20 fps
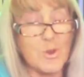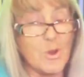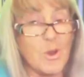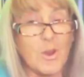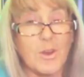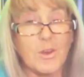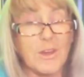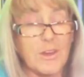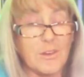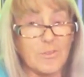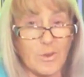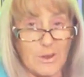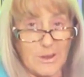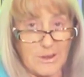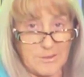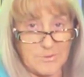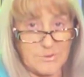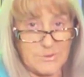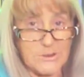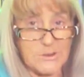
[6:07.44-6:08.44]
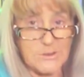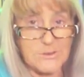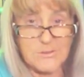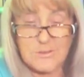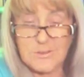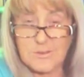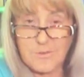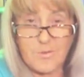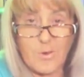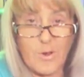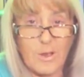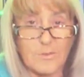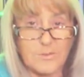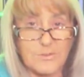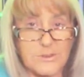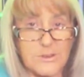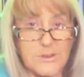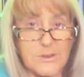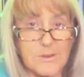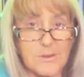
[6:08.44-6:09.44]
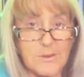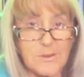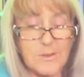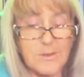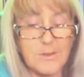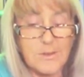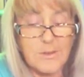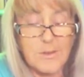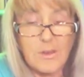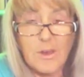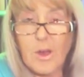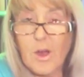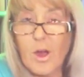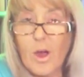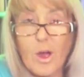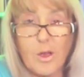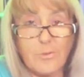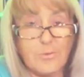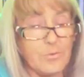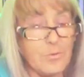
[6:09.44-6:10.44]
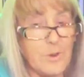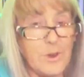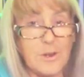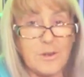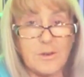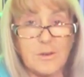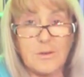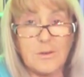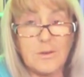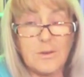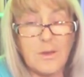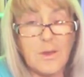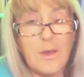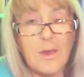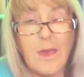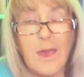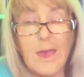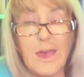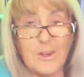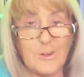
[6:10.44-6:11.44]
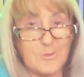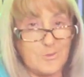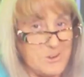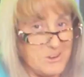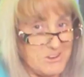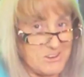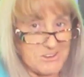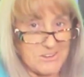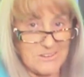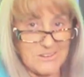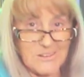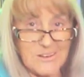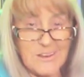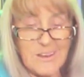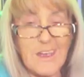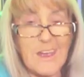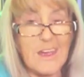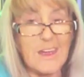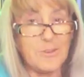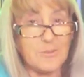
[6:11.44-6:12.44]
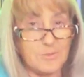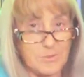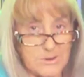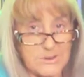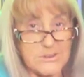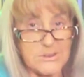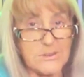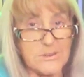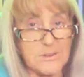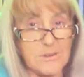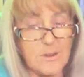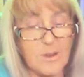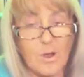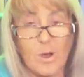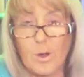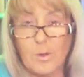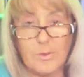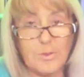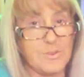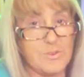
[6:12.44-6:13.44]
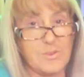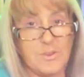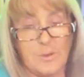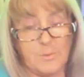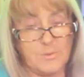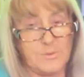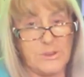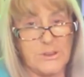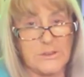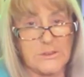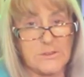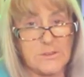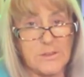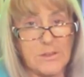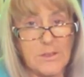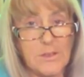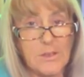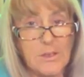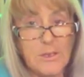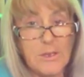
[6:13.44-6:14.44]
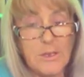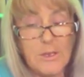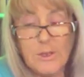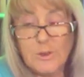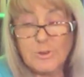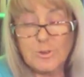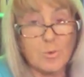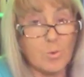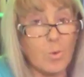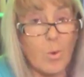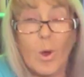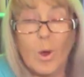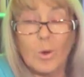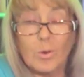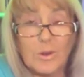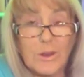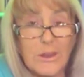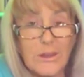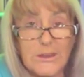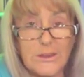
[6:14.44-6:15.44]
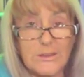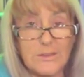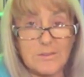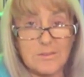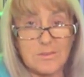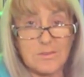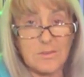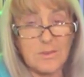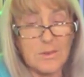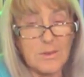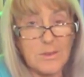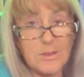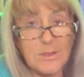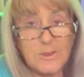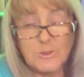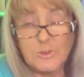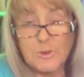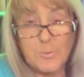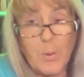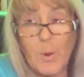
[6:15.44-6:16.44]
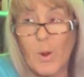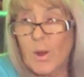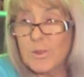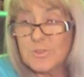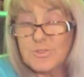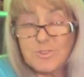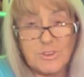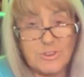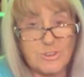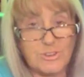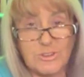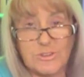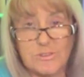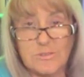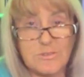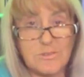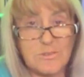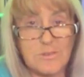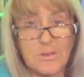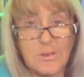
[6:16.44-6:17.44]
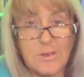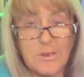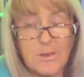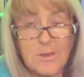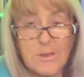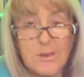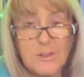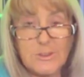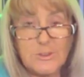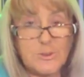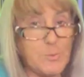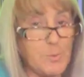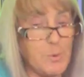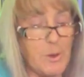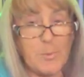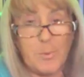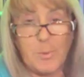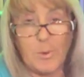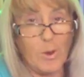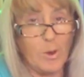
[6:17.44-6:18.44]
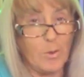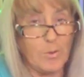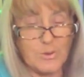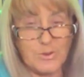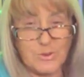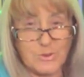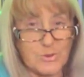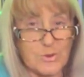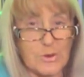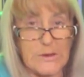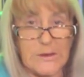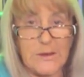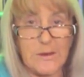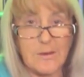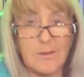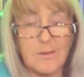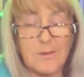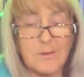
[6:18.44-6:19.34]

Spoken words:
not only have I lived it and survived it, I've written and written and written on the subject to world leaders, to politicians, to people on the street,